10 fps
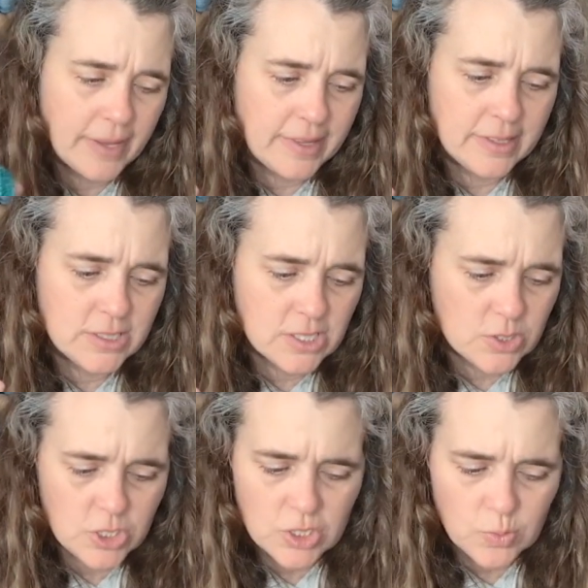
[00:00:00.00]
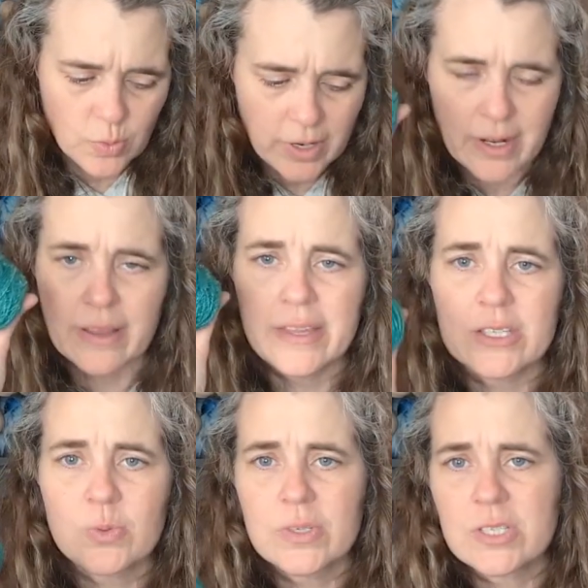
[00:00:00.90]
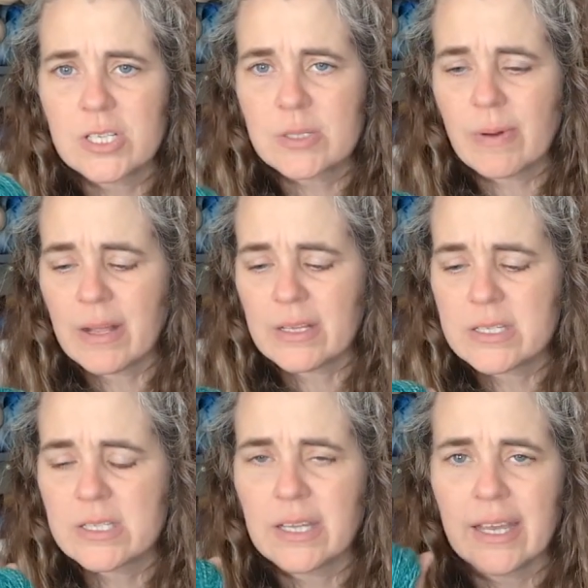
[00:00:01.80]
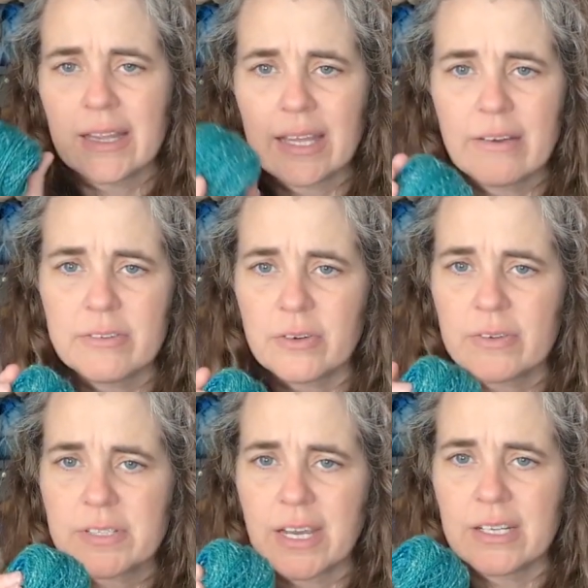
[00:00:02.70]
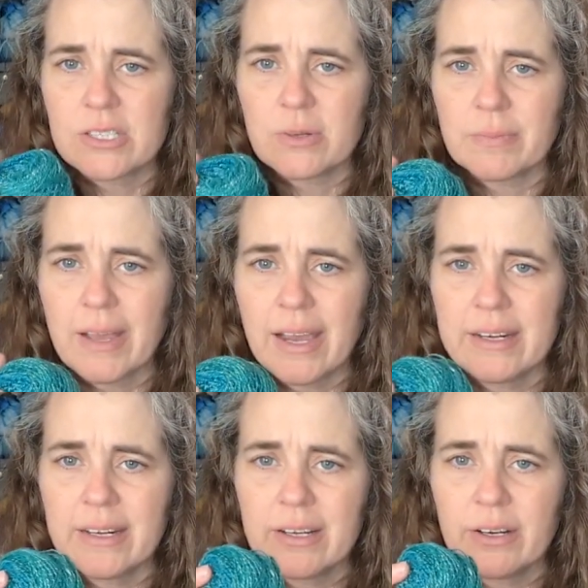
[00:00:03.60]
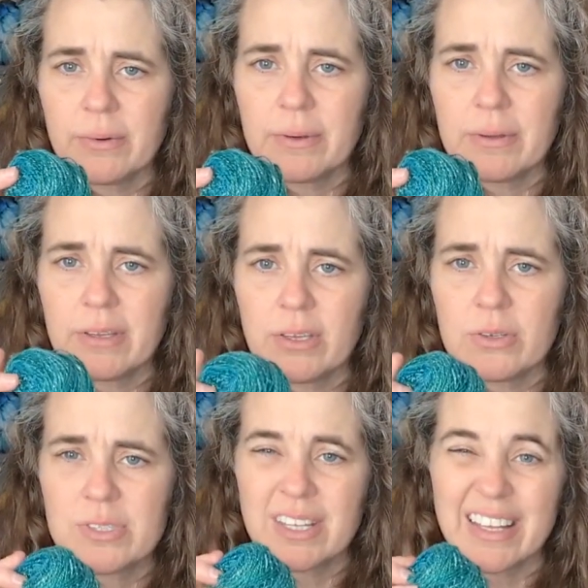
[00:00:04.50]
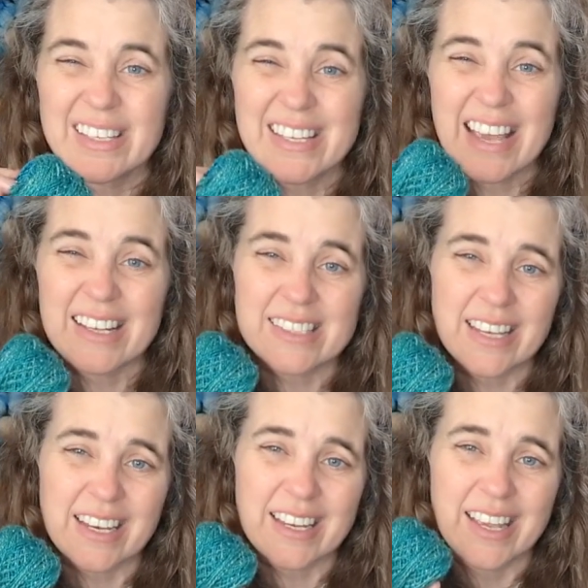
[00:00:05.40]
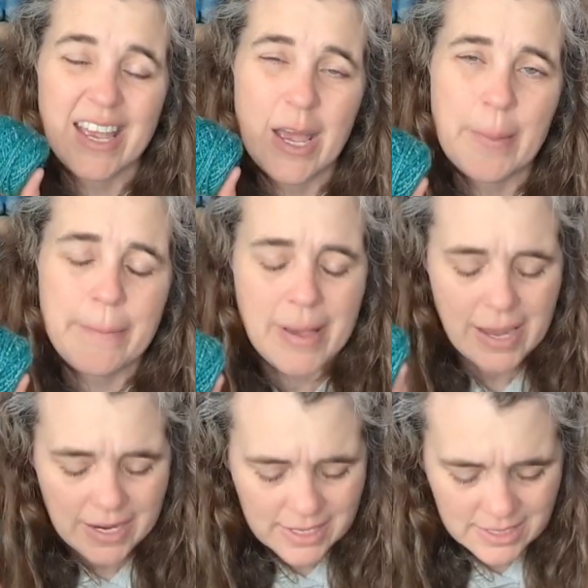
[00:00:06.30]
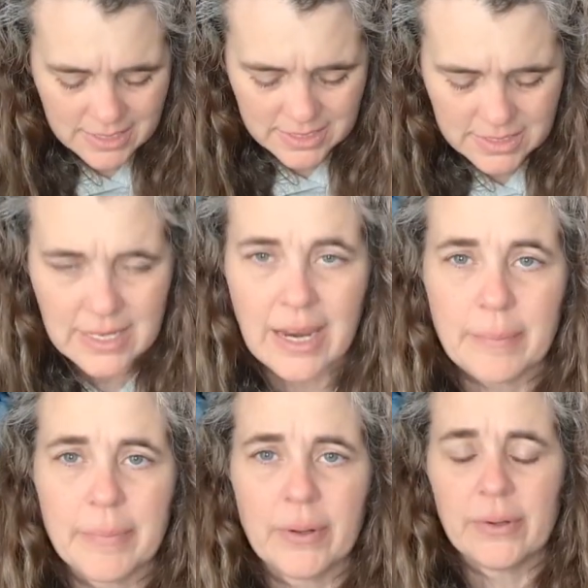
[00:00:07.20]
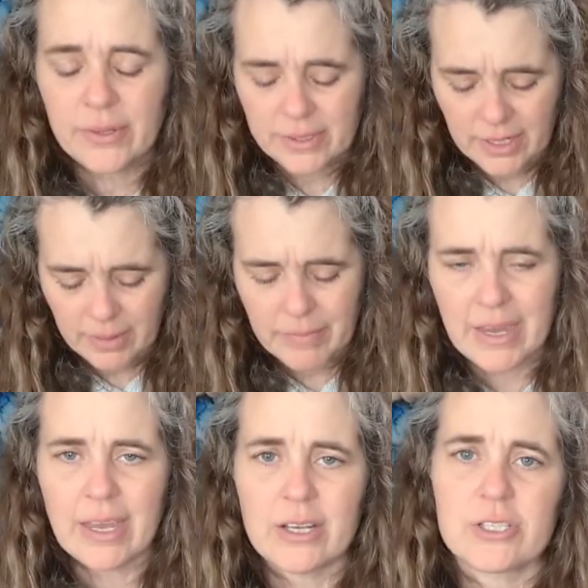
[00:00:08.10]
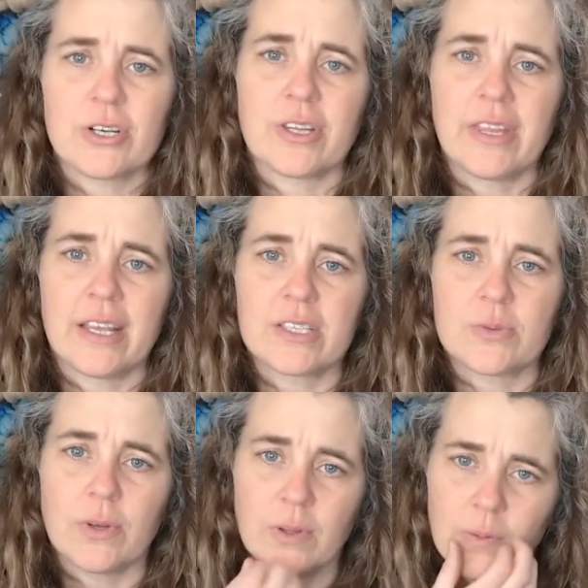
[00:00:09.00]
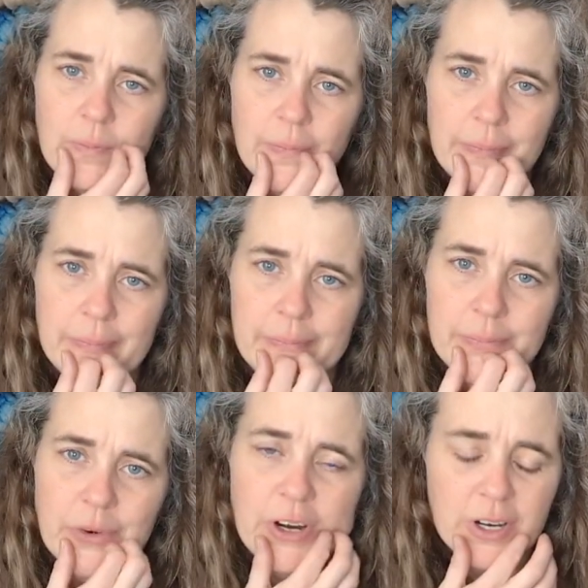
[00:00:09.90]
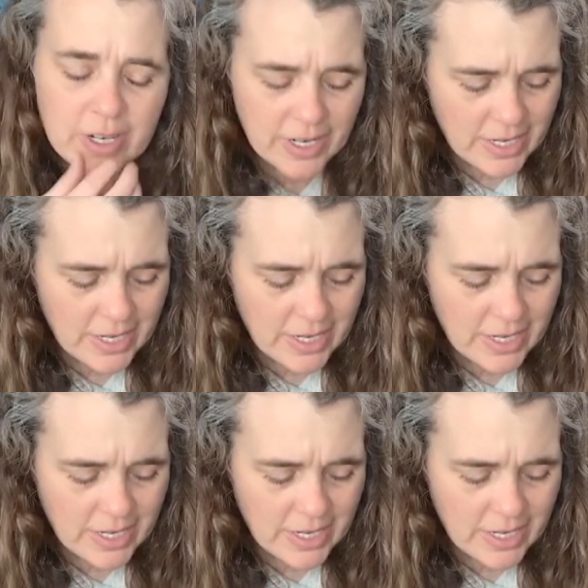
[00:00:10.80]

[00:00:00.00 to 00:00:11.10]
And this is just one. This was the smallest like leftover skein, so I'm kind of using this as like my sample, like making sure things will work.